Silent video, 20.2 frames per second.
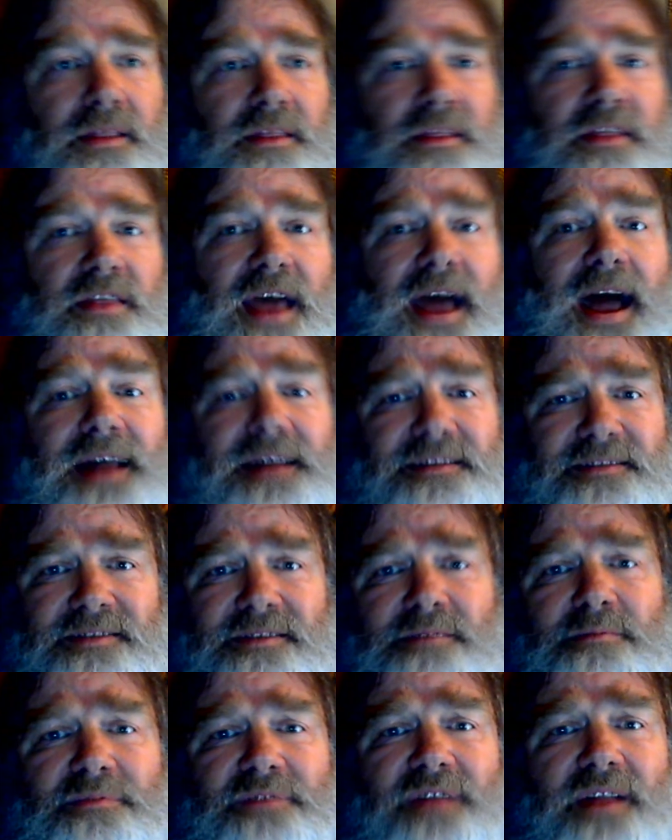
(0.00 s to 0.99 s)
That
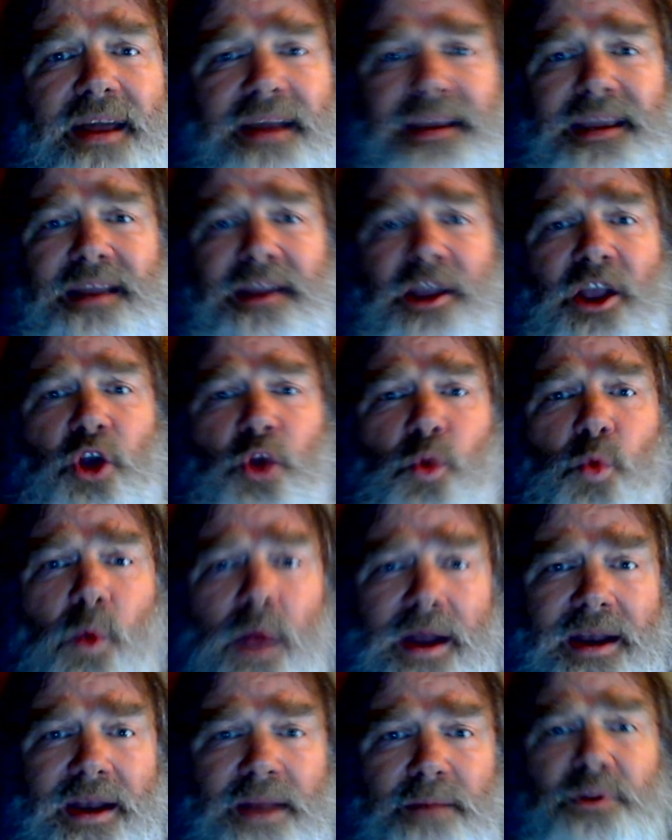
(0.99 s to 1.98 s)
seems like
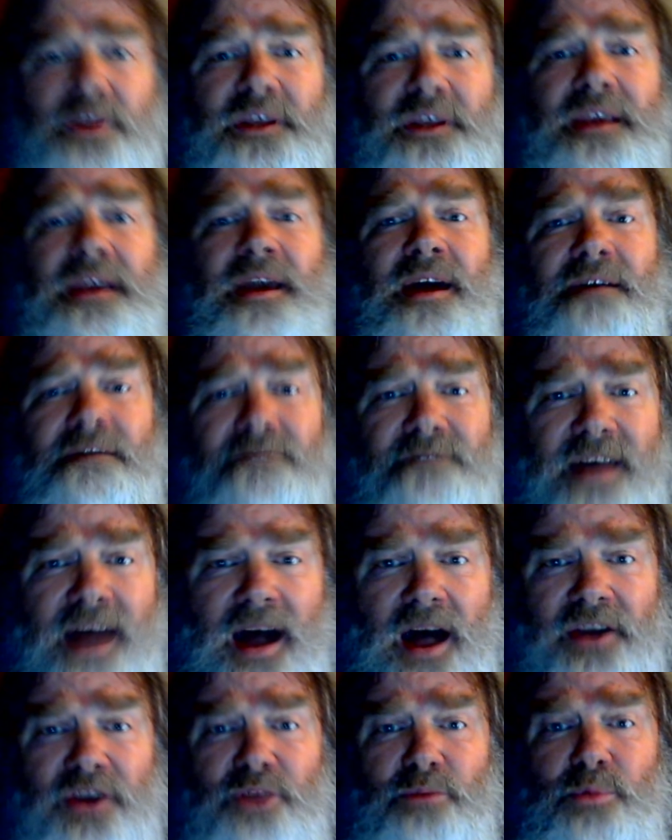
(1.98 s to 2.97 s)
incredibly
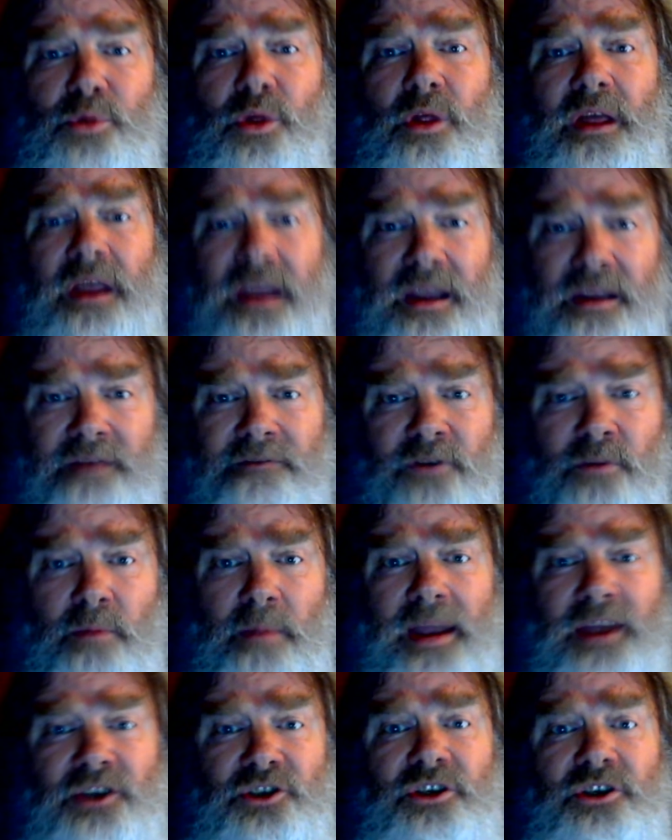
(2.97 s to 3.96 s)
valuable
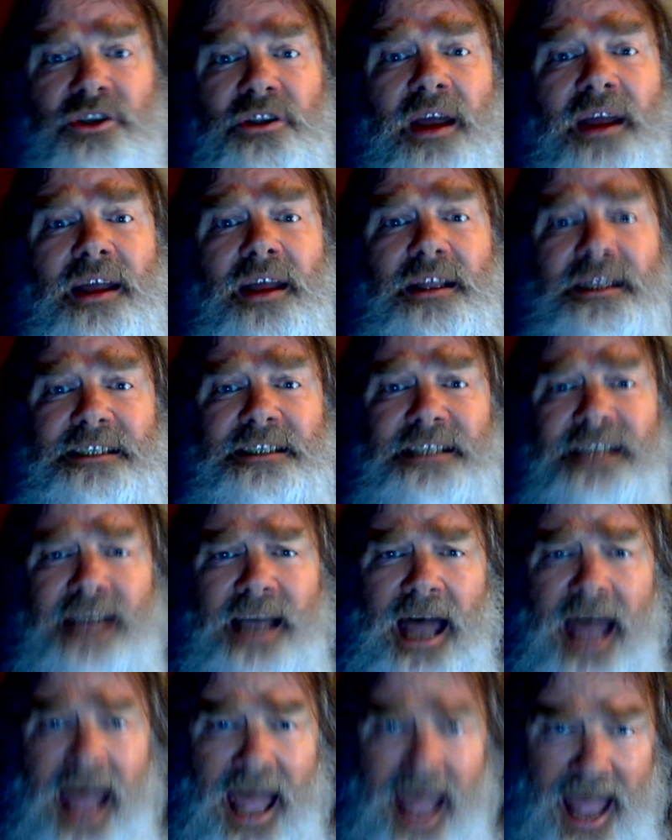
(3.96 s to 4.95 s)
information to
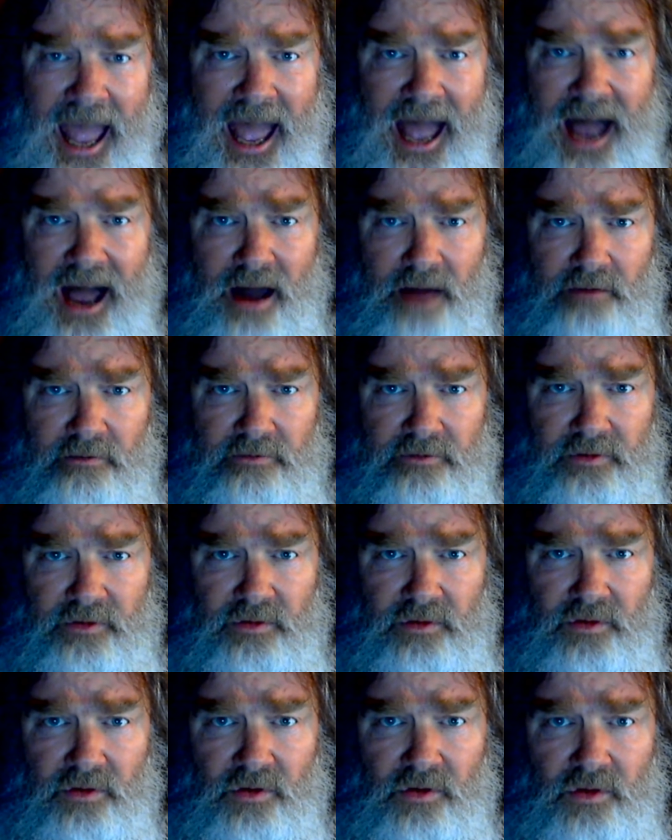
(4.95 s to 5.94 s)
have,
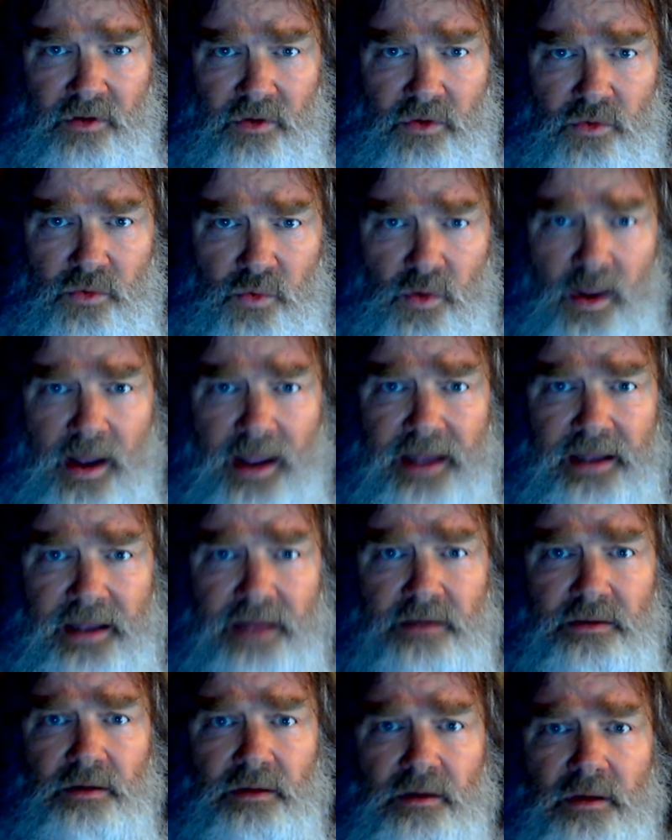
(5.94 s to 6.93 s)

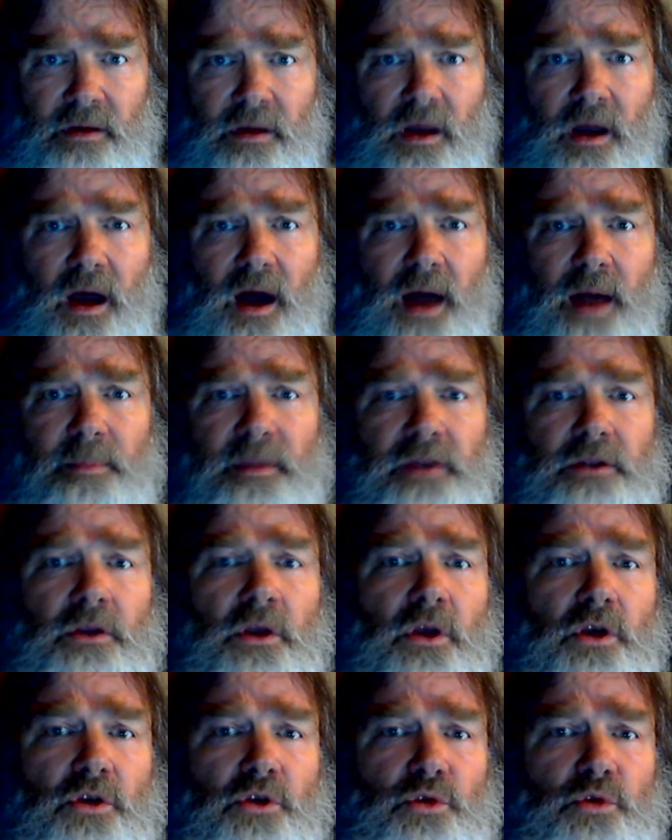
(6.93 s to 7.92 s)
right? I mean,
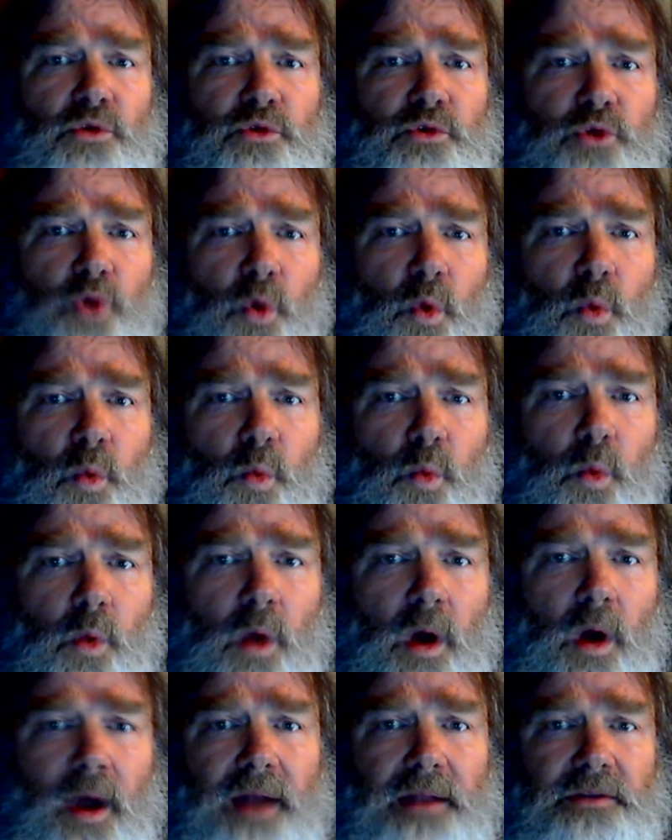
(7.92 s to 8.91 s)
you don't
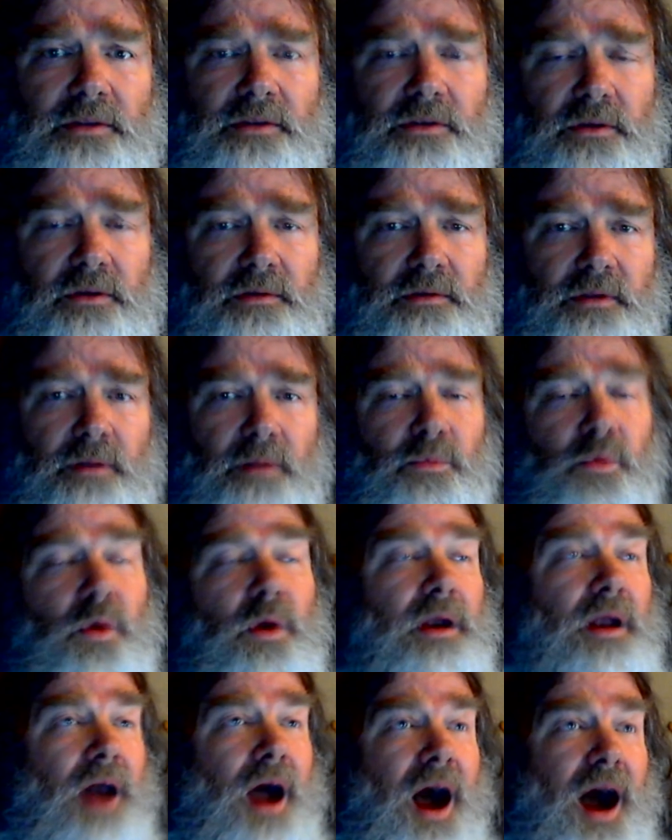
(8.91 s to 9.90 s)
want... Number
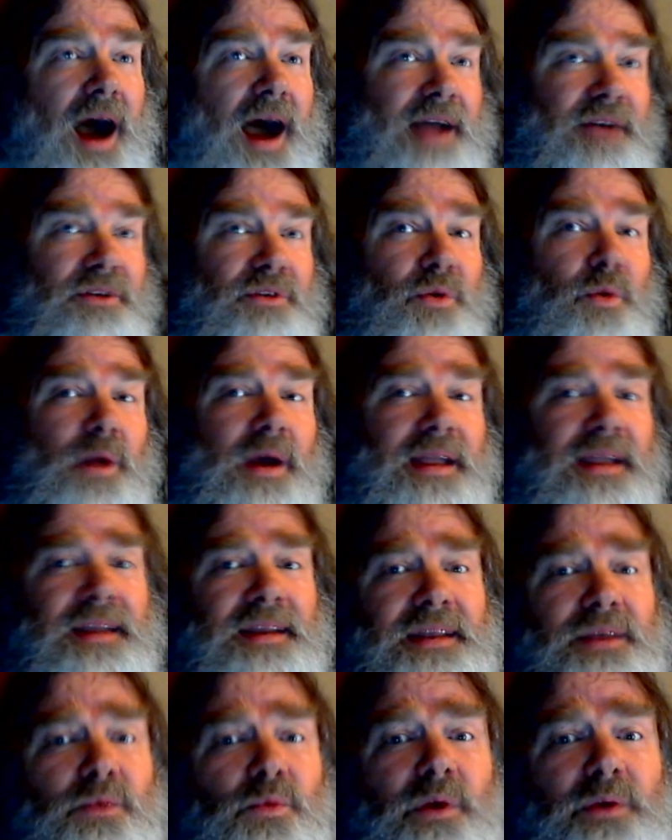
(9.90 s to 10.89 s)
one, I don't know why
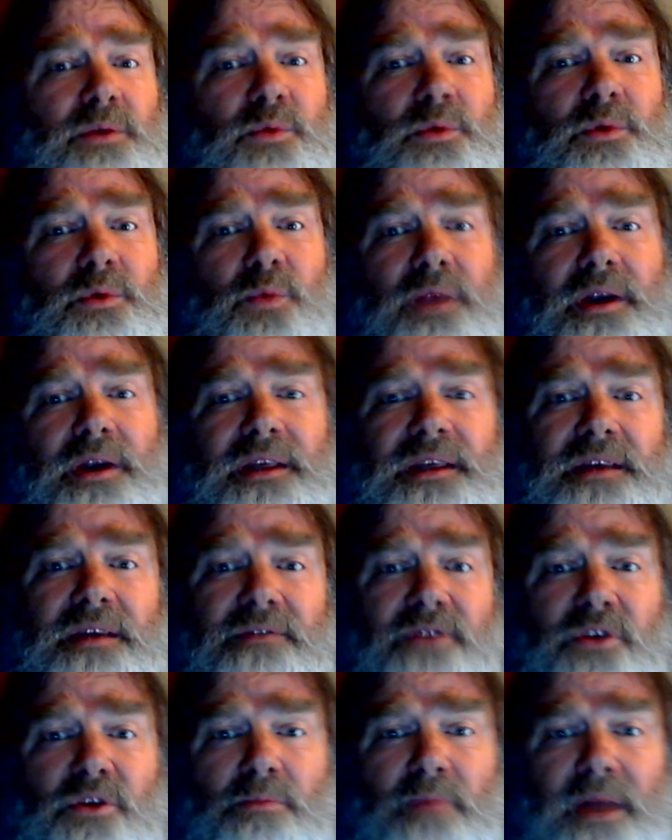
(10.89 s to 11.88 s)
anyone would want to give
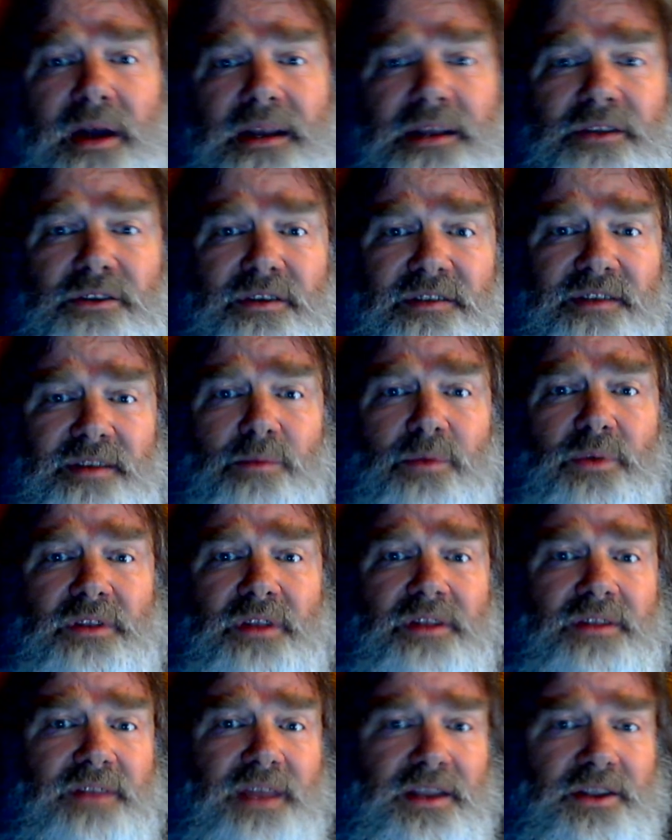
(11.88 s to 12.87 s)
their money to someone
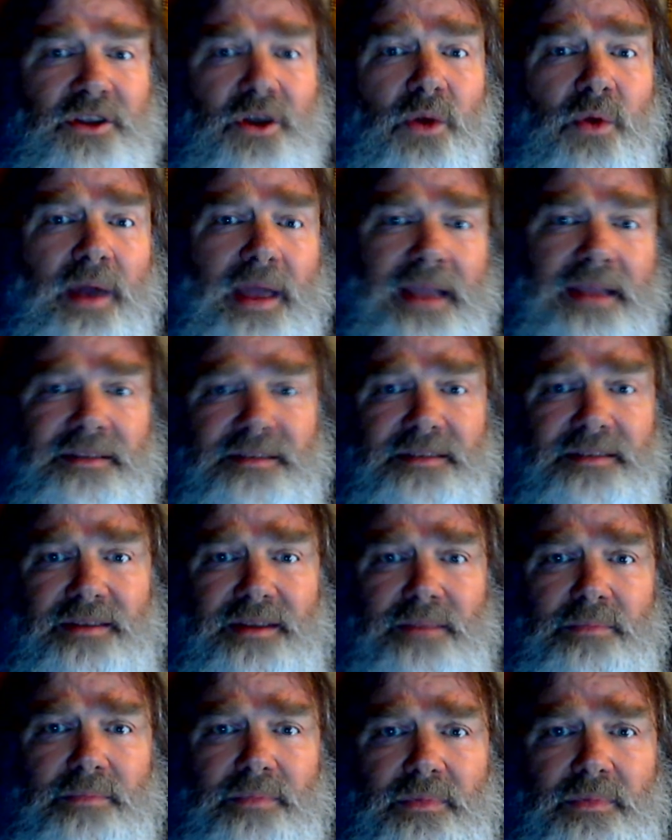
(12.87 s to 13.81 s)
that they know hates them,